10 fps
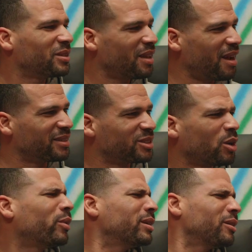Nice.
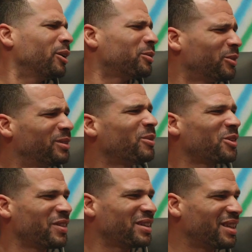So what
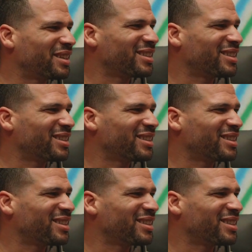motivated that?